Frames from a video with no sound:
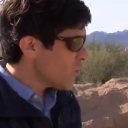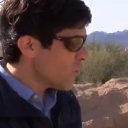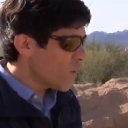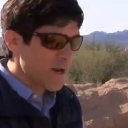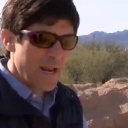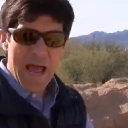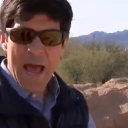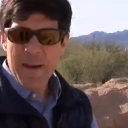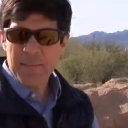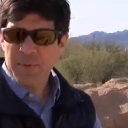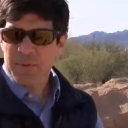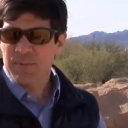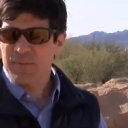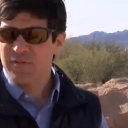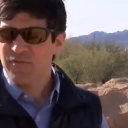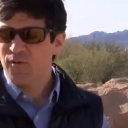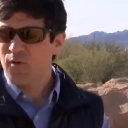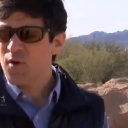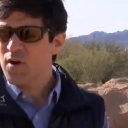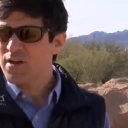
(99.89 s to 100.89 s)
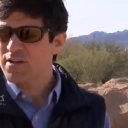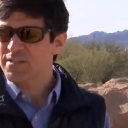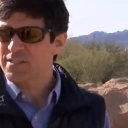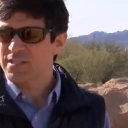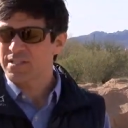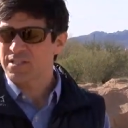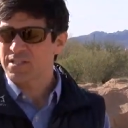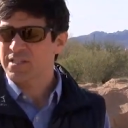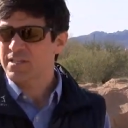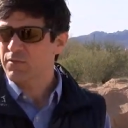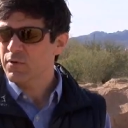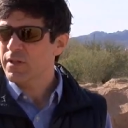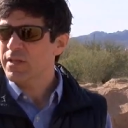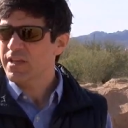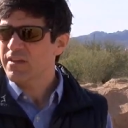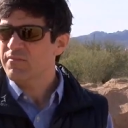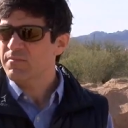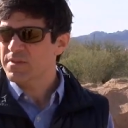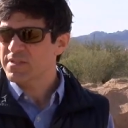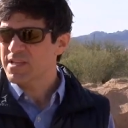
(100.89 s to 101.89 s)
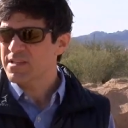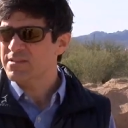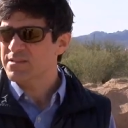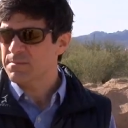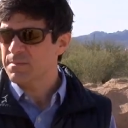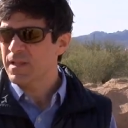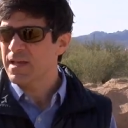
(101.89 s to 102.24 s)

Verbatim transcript: what happened before us and just really give them a sense of